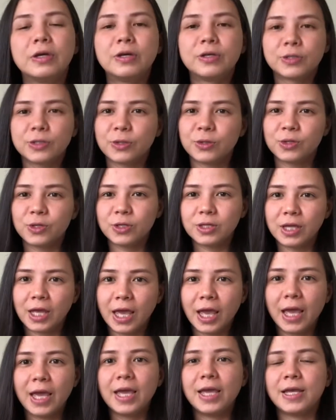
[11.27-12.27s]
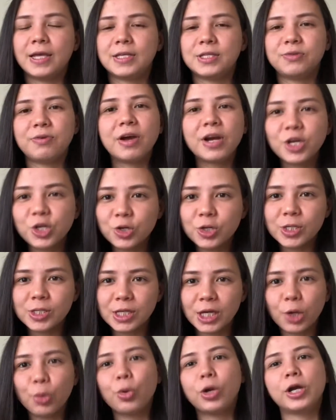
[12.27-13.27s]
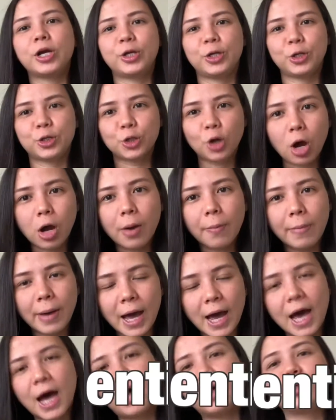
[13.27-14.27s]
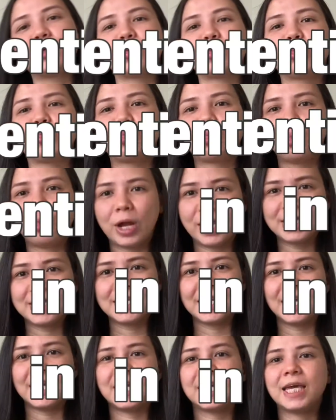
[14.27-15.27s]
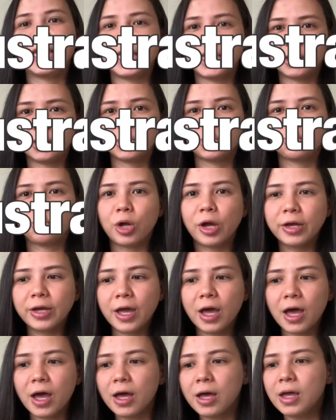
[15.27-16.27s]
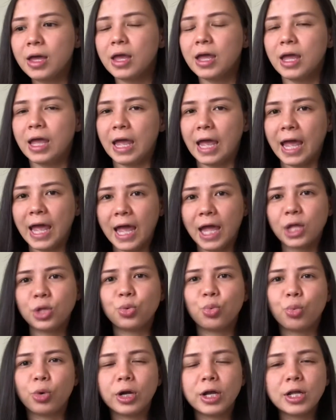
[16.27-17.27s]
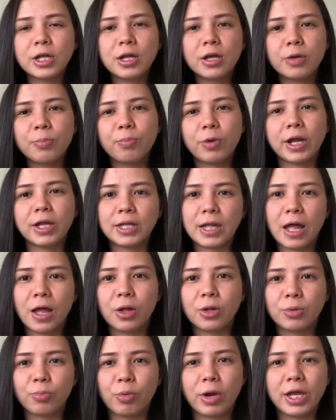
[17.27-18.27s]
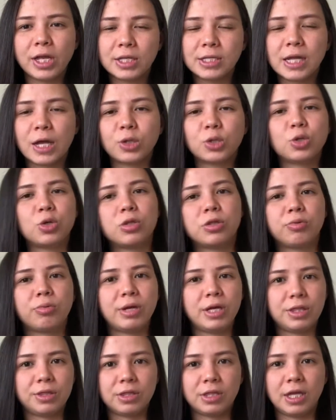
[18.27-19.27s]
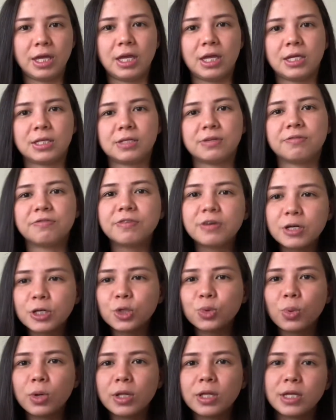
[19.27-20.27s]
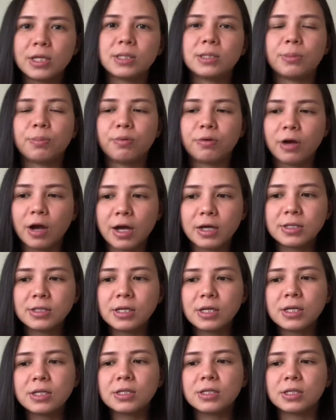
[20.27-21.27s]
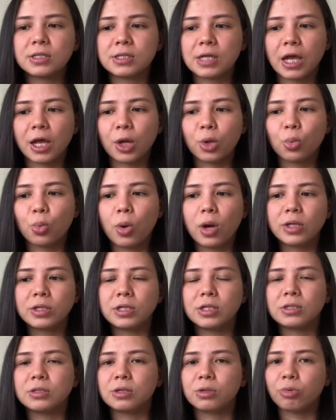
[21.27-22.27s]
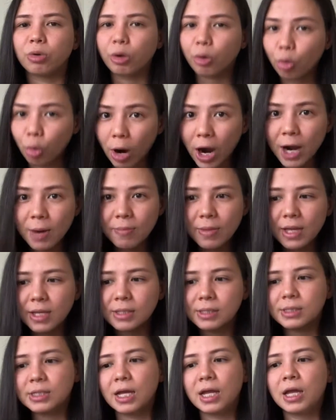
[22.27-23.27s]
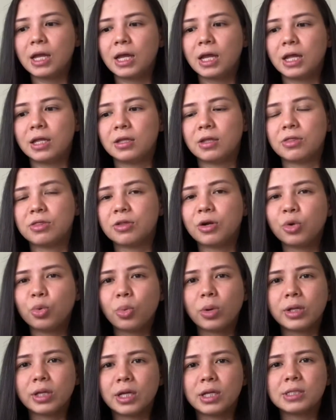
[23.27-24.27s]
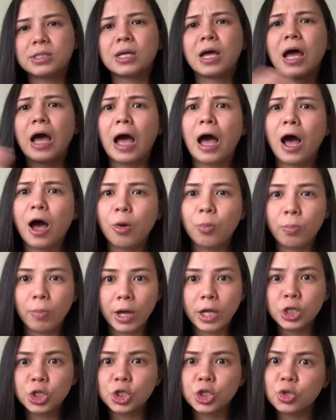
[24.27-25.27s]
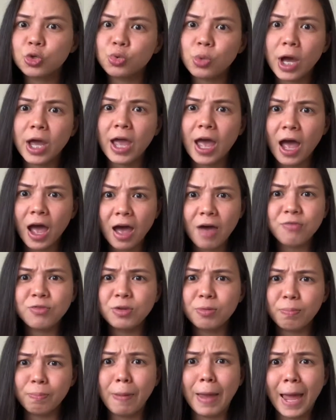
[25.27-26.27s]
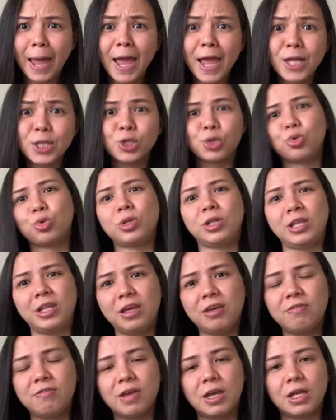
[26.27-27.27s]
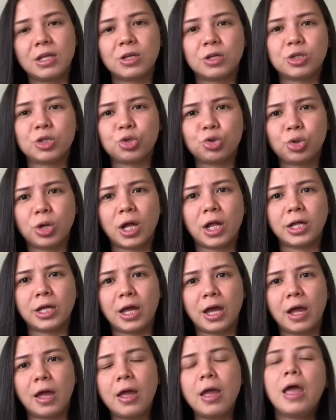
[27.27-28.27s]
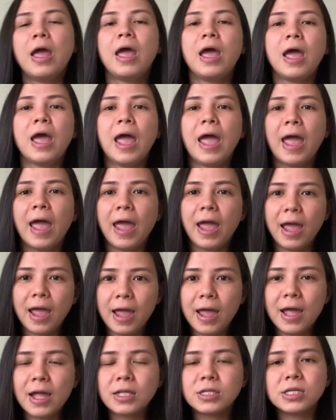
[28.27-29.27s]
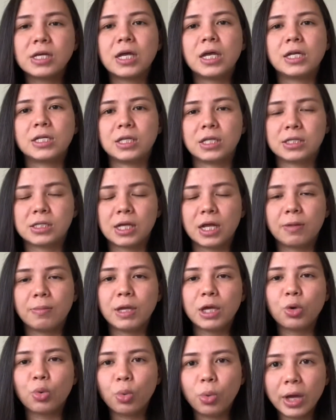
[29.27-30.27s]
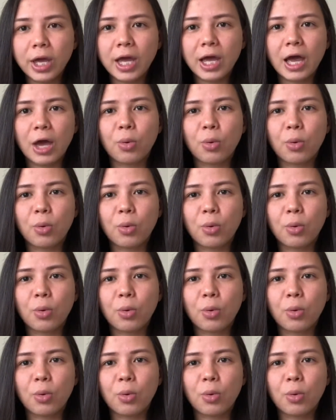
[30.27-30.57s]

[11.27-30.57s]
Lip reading: So today is very interesting. We're going to talk about renting in Australia, and we're going to break it down to three things. The first one is the process, the second one is the requirements, and the third one is how much do I have to pay to live in Australia. And it's gonna be quick.